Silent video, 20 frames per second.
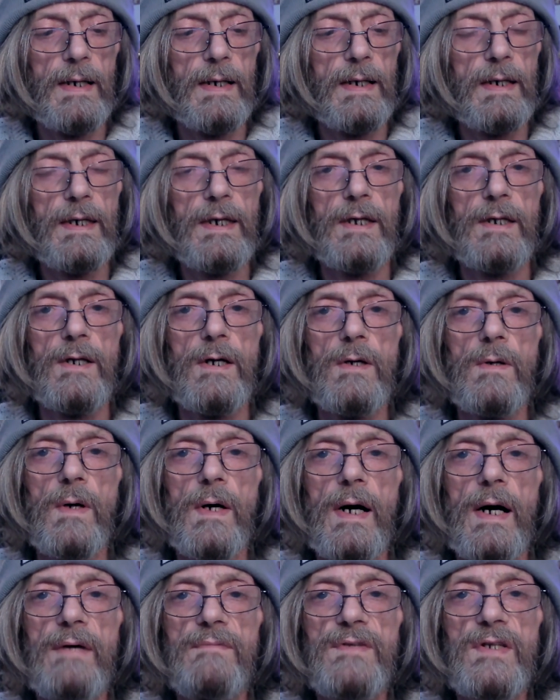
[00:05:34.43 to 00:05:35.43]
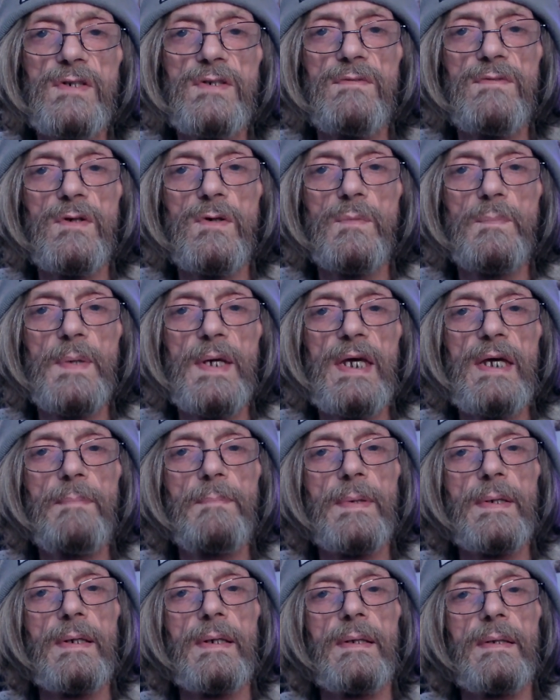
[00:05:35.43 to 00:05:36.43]
you know, I've interviewed
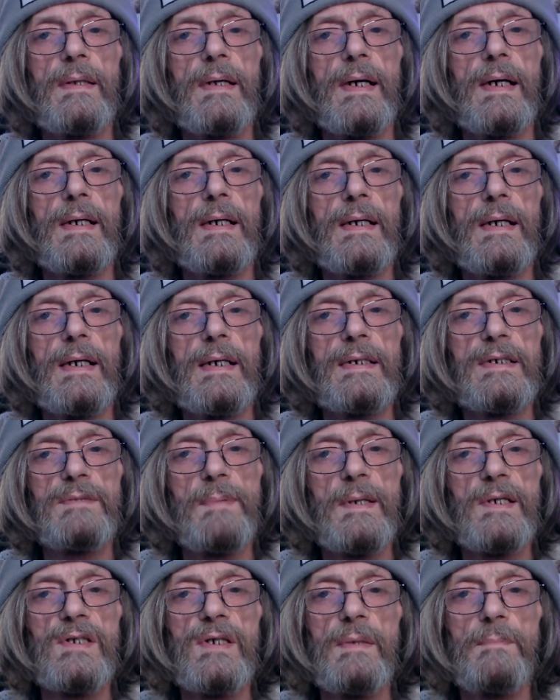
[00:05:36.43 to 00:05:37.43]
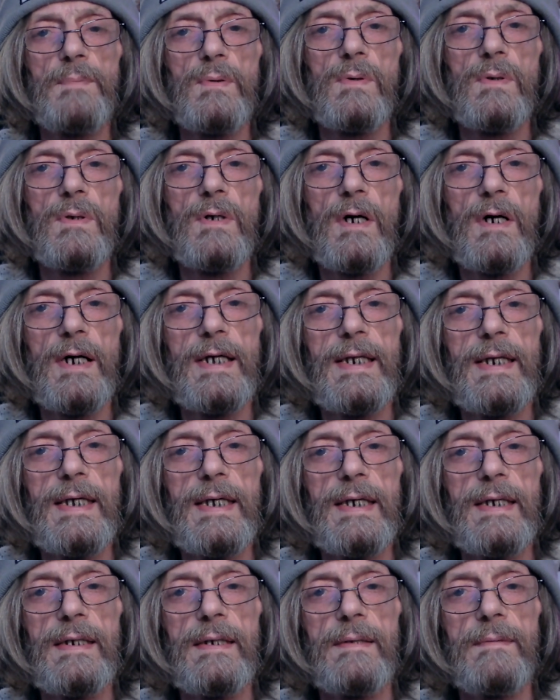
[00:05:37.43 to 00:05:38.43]
people, especially poor
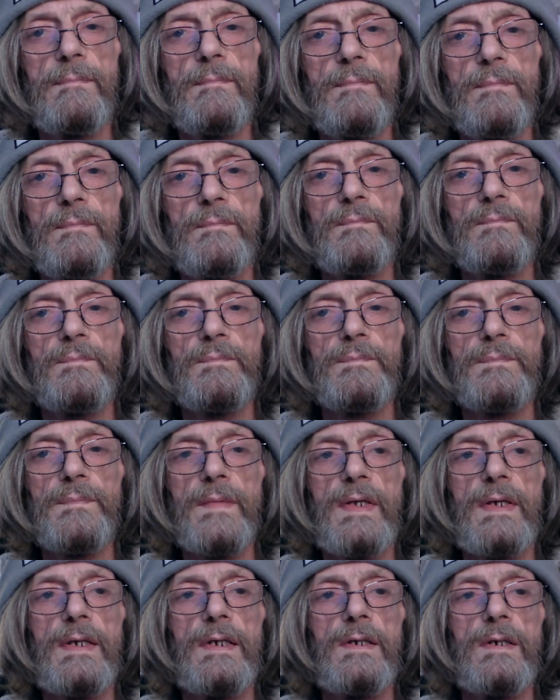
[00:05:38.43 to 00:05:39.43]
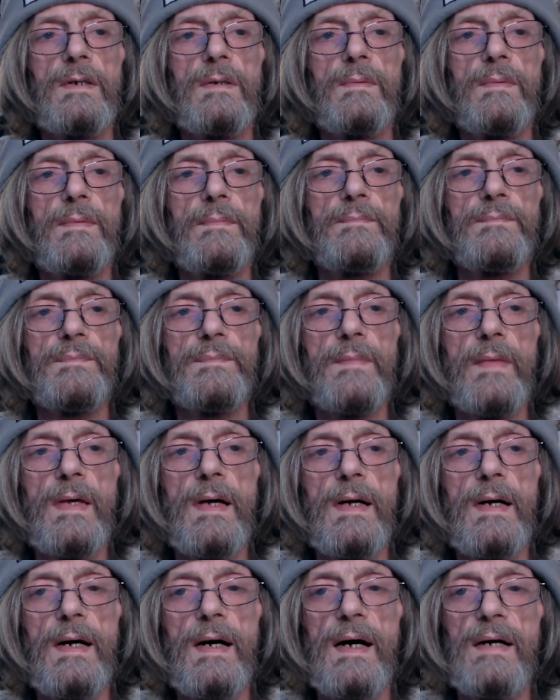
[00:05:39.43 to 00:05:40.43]
Eileen. You know,
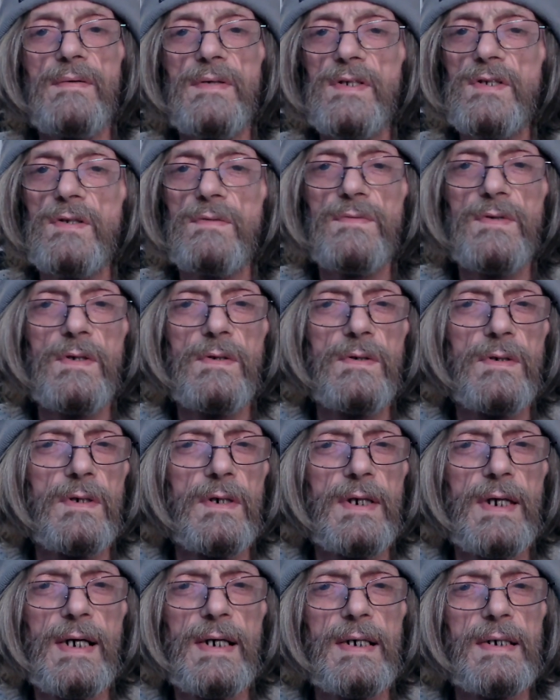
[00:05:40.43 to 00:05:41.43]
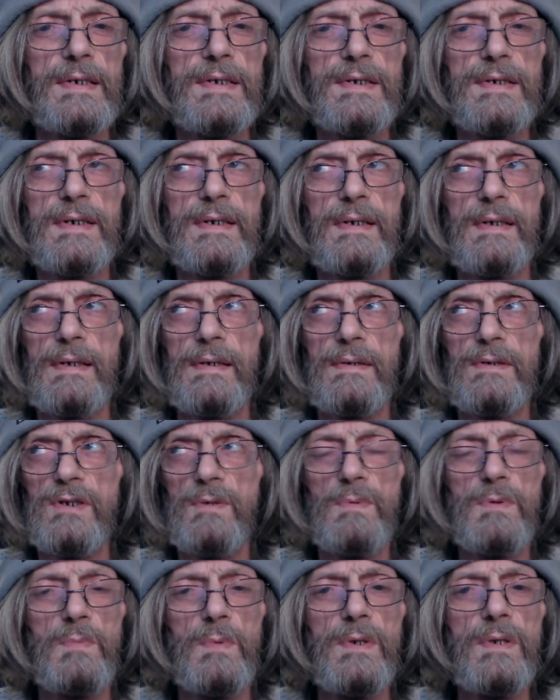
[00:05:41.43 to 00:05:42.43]
I interviewed her she
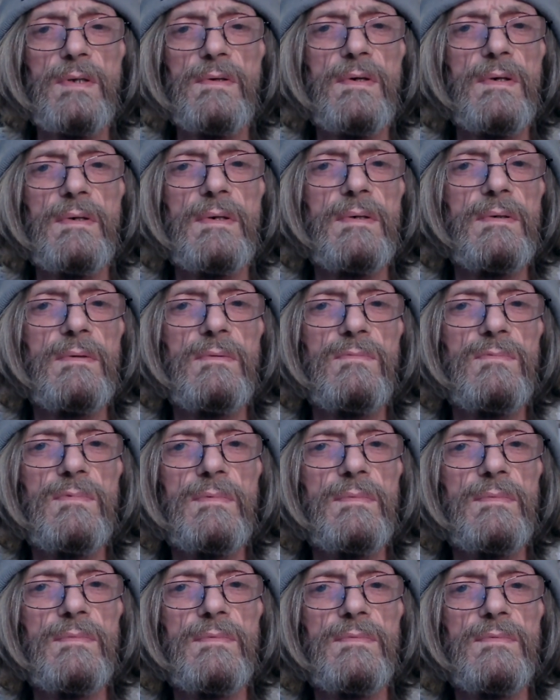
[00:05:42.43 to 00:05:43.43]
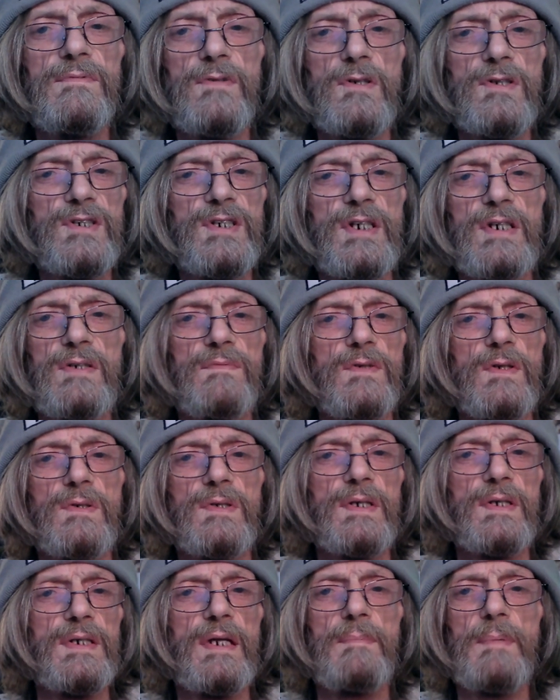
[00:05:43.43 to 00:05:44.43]
was one of the first interviews I
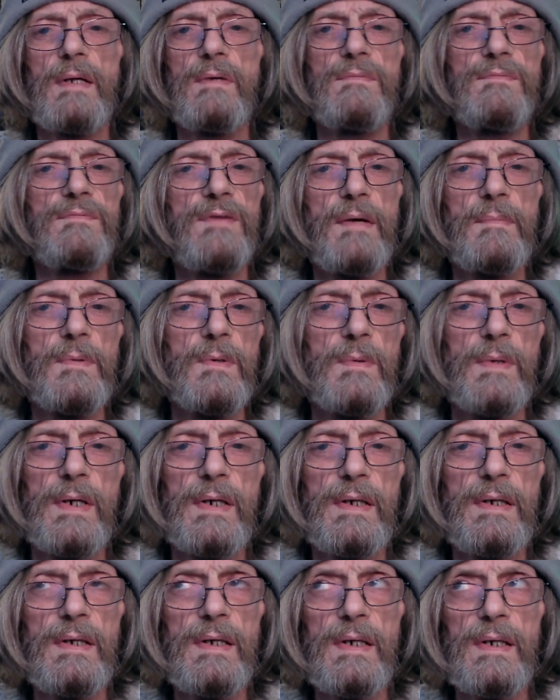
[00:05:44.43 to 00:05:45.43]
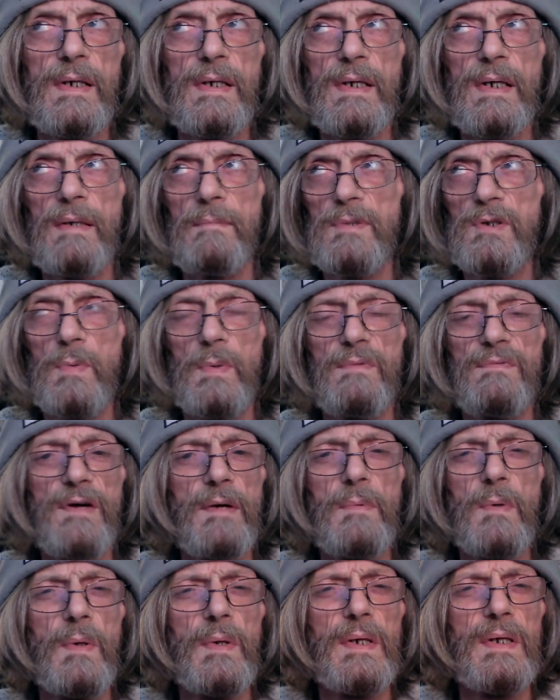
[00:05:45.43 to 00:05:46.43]
did about between
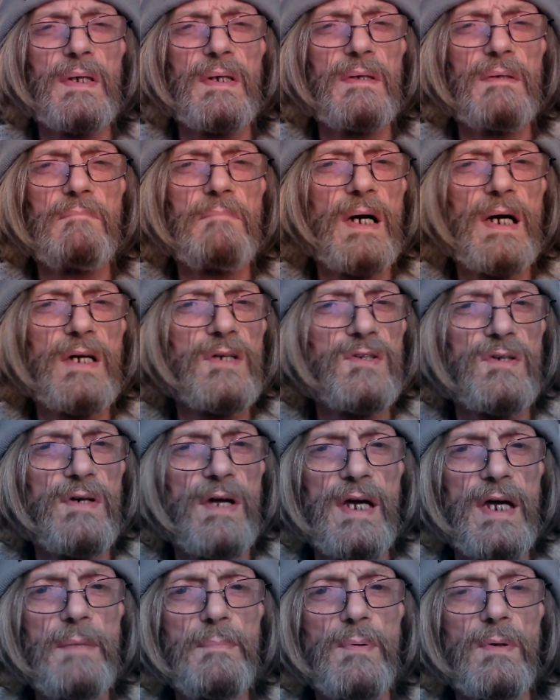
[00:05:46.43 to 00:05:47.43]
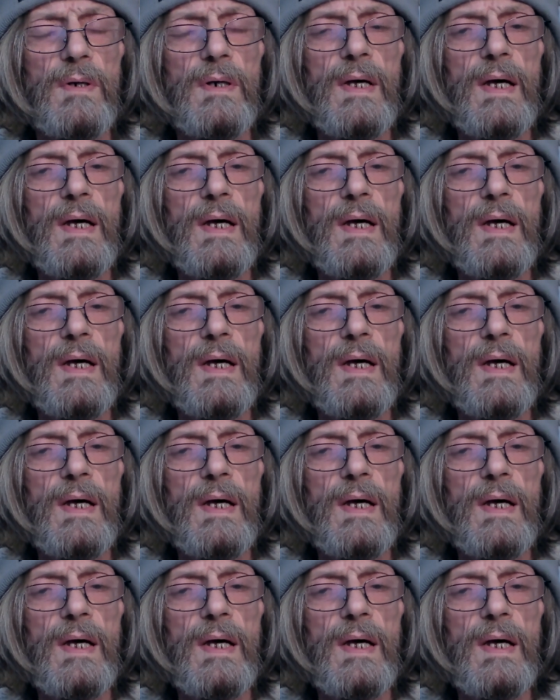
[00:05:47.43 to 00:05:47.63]
February, March or April.